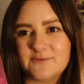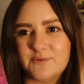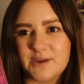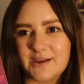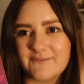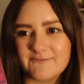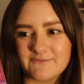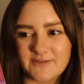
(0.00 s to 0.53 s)
if we
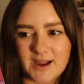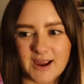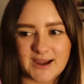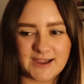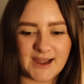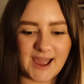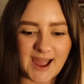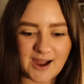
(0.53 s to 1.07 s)
can
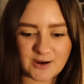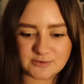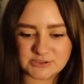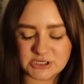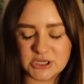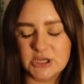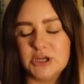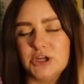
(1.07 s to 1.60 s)
find
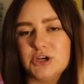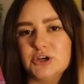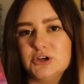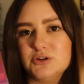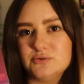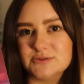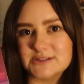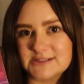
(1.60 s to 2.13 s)
out
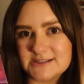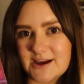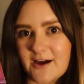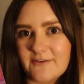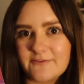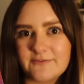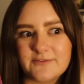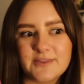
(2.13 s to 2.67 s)
new
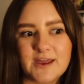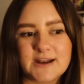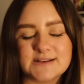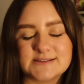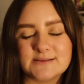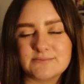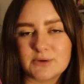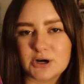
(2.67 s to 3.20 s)
stuff that
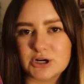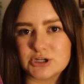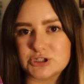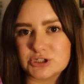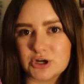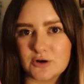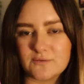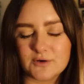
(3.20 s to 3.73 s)
has
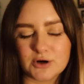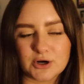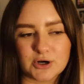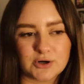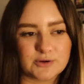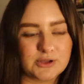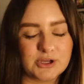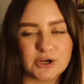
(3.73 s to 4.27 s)
emerged
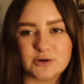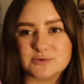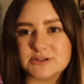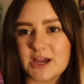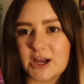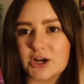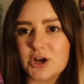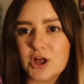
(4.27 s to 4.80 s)
over, you know,
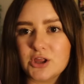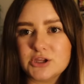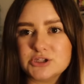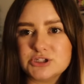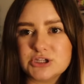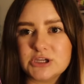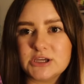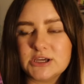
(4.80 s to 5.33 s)

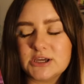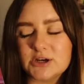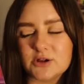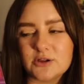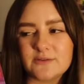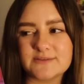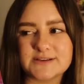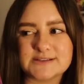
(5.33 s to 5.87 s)
technology and
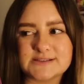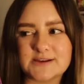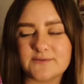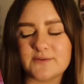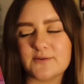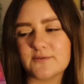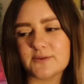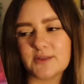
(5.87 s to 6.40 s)
all this
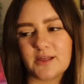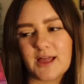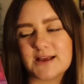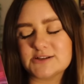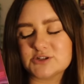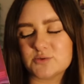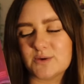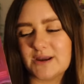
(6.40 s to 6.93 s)
stuff over the
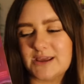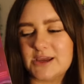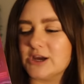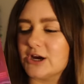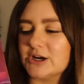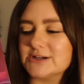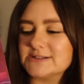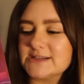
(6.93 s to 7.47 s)
last twenty
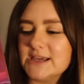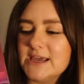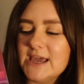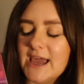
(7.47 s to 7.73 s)
years.